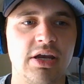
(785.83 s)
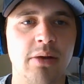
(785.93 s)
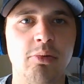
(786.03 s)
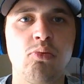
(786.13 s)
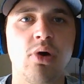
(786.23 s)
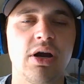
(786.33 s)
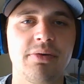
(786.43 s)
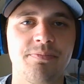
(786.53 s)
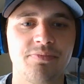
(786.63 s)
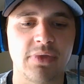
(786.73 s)
Number
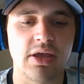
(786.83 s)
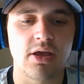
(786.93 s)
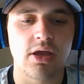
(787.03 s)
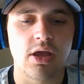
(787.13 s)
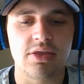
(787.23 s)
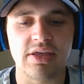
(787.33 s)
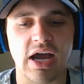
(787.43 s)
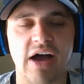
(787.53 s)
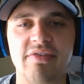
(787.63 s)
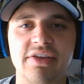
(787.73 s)
one, the
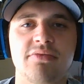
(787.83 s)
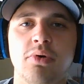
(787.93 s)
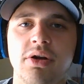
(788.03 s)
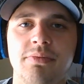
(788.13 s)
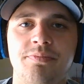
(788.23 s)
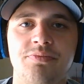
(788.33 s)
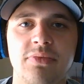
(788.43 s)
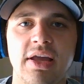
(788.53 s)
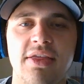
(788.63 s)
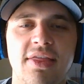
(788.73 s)
obvious one,
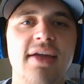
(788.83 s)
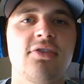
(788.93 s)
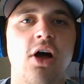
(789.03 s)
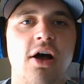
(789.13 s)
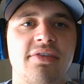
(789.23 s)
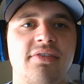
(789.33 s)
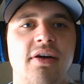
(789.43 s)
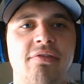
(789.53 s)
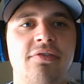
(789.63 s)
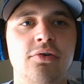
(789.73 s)
they lost
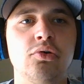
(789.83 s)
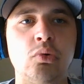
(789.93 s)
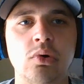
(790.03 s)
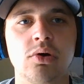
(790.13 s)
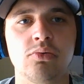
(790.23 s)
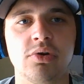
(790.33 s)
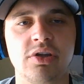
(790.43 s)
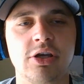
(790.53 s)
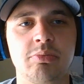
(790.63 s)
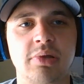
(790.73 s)
a few
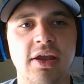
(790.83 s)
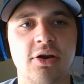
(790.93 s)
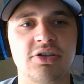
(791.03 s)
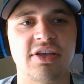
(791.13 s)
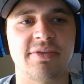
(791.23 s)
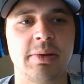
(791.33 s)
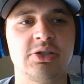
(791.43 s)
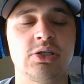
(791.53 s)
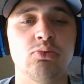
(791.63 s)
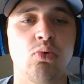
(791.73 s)
really good players,
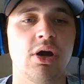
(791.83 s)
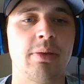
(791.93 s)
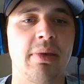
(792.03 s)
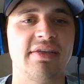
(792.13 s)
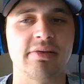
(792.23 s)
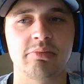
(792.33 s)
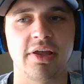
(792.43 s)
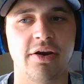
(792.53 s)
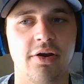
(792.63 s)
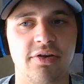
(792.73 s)
especially one amazing
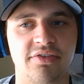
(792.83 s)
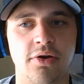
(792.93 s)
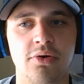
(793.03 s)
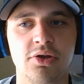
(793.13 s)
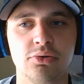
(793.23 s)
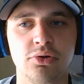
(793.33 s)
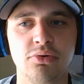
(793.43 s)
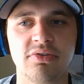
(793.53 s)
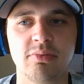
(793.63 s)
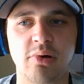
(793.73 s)
player. So you
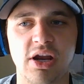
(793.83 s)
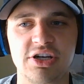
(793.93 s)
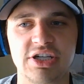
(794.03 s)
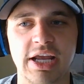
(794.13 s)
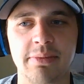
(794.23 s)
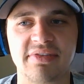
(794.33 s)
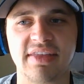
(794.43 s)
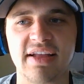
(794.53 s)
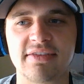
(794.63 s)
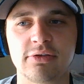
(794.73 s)
lose LeBron James,
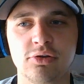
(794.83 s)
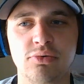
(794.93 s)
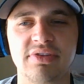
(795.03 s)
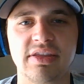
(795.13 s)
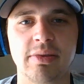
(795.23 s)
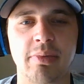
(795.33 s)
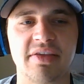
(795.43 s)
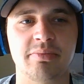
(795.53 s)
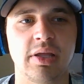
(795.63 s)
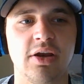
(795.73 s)
that's losing the
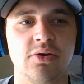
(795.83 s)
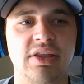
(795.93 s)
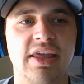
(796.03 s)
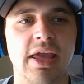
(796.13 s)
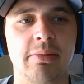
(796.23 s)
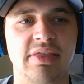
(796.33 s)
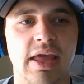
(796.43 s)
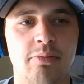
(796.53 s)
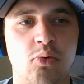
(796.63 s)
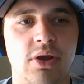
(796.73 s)
best player in the game at
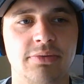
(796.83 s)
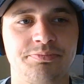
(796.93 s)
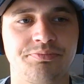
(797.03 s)
that point.